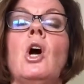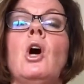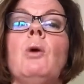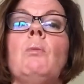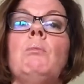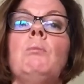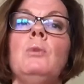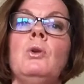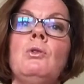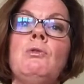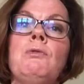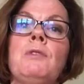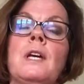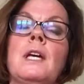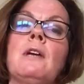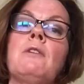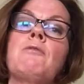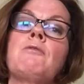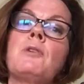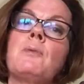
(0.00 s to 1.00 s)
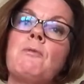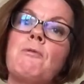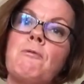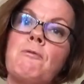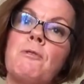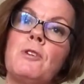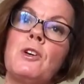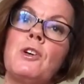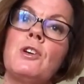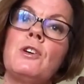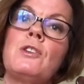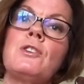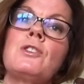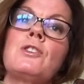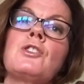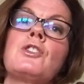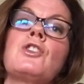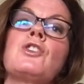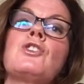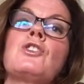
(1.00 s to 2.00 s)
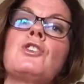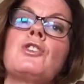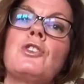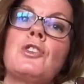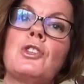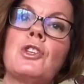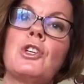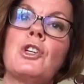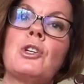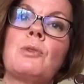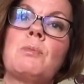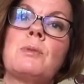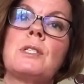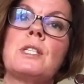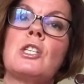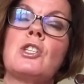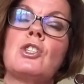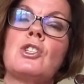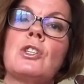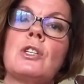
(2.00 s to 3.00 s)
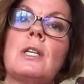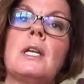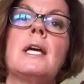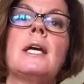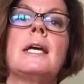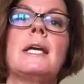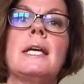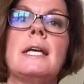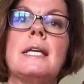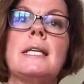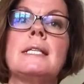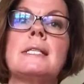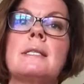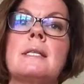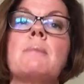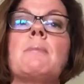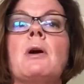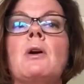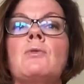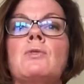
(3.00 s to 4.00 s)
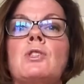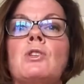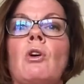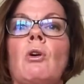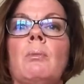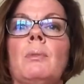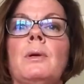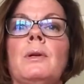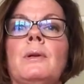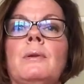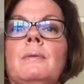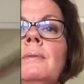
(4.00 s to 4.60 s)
moving from first to third position is the most common.